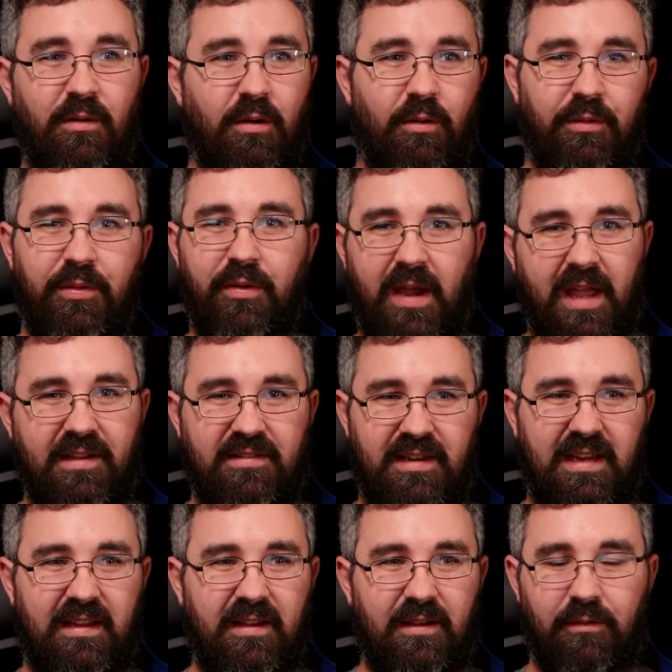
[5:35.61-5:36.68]
oh, they're
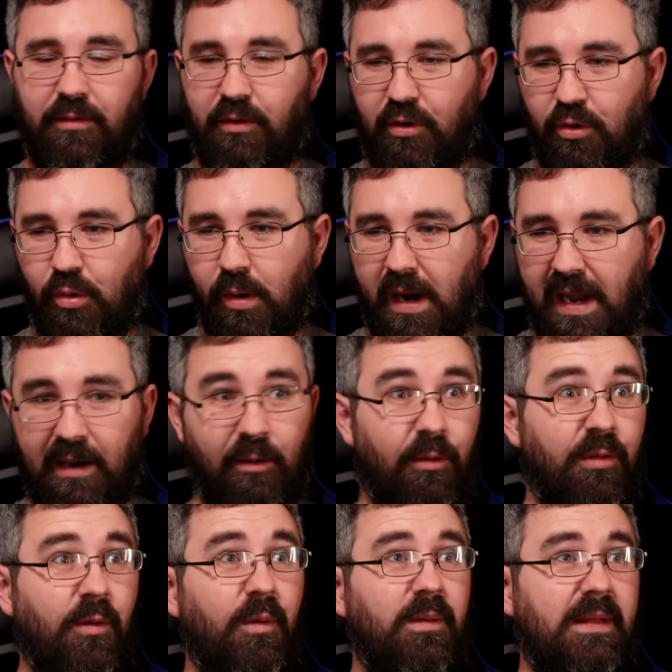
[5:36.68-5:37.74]
edgy, or they're quiet,
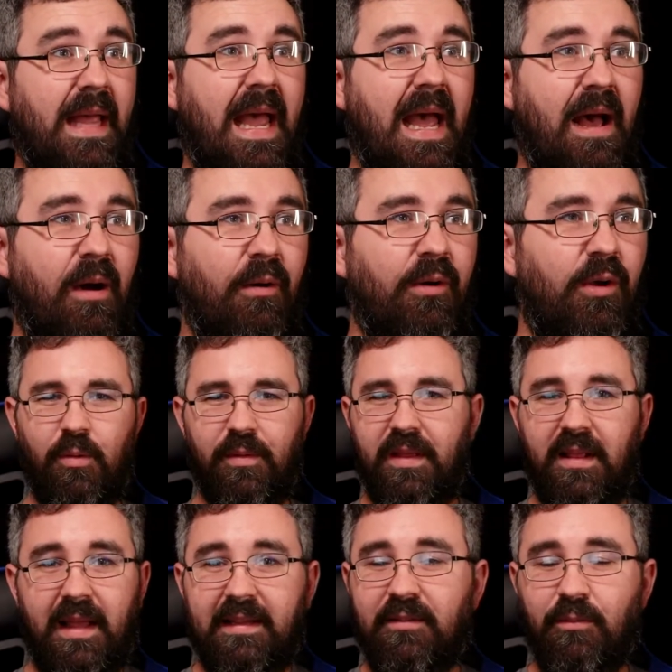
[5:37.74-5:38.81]
or they're loud, or
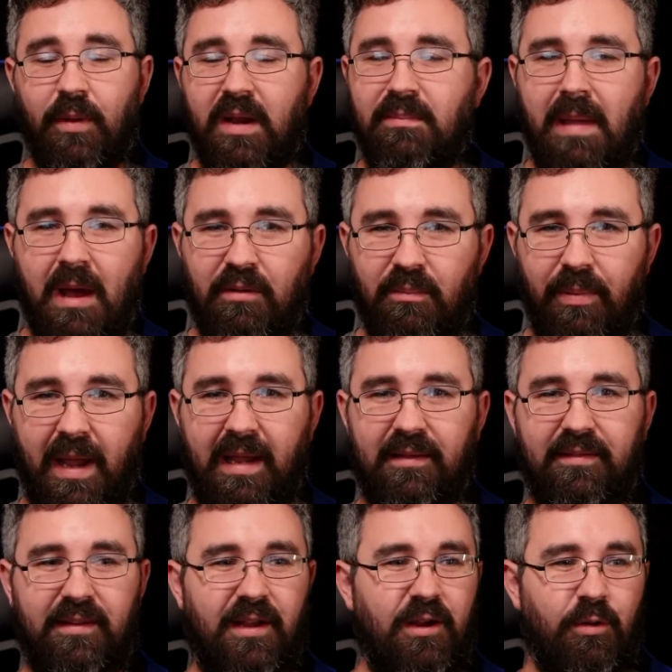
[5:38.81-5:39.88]
they like to ride mountain
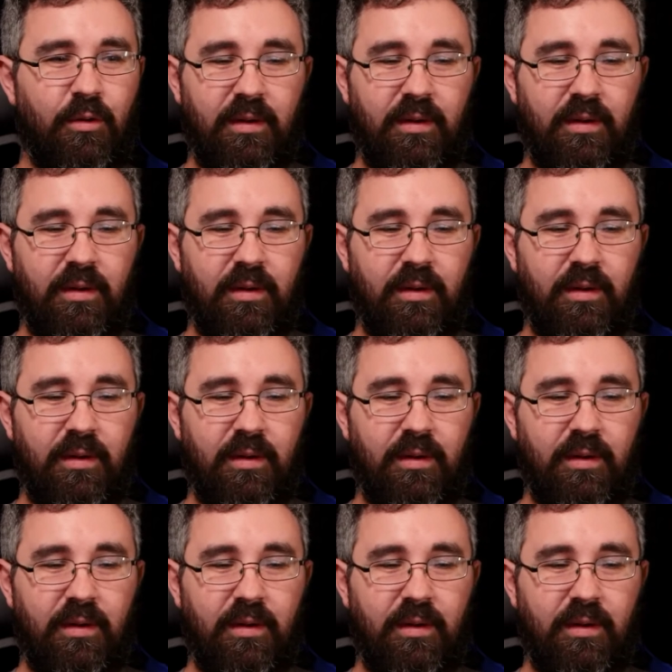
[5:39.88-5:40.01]
bikes,